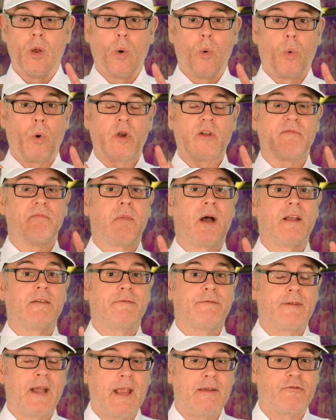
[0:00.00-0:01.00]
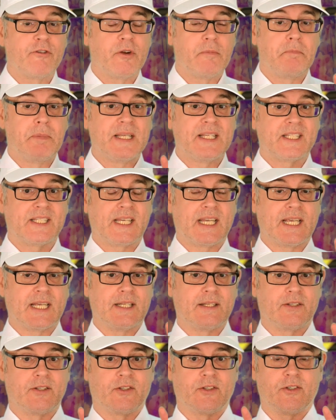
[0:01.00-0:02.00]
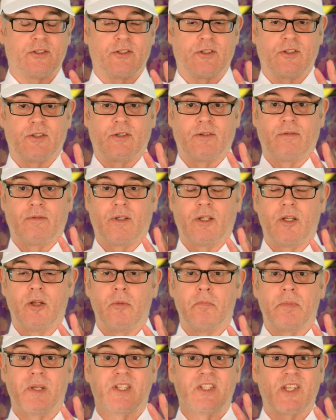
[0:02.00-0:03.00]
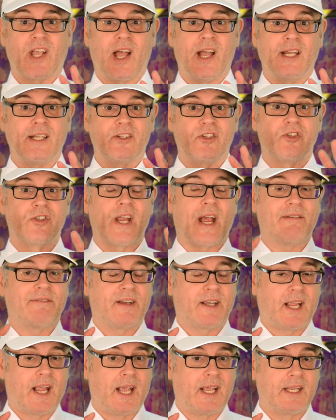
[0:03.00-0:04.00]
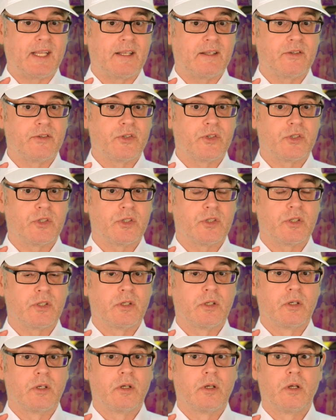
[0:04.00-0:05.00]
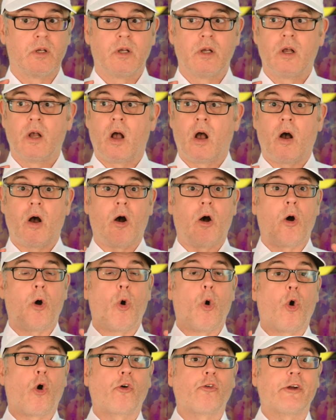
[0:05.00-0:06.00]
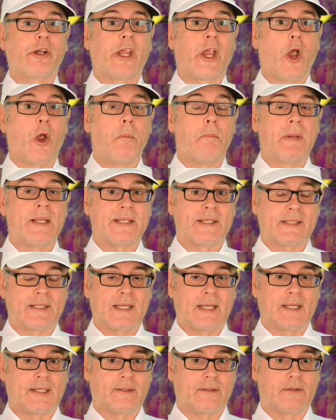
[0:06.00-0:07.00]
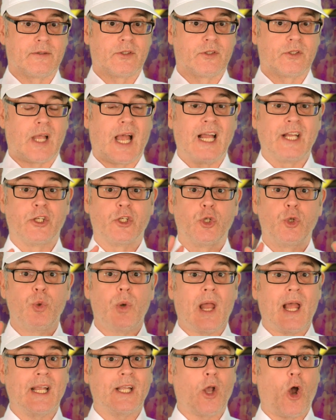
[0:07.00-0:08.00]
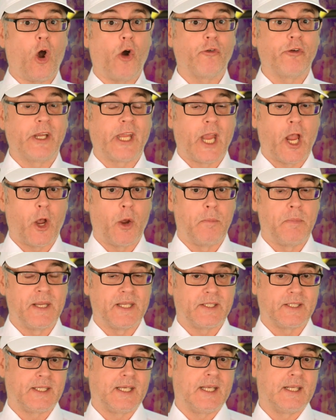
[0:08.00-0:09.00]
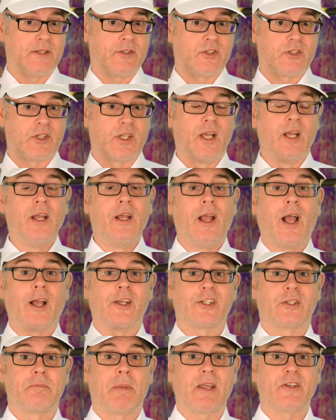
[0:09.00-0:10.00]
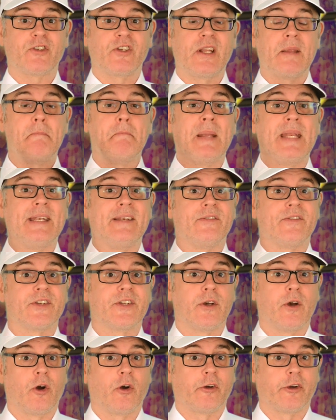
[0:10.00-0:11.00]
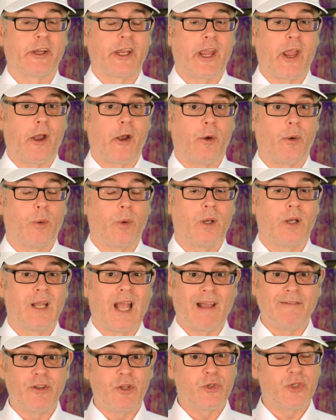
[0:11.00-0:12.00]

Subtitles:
one of my favorite biscuits besides Jaffa cakes are Oreo biscuits. I do like Oreo biscuits, especially mint Oreo. Have you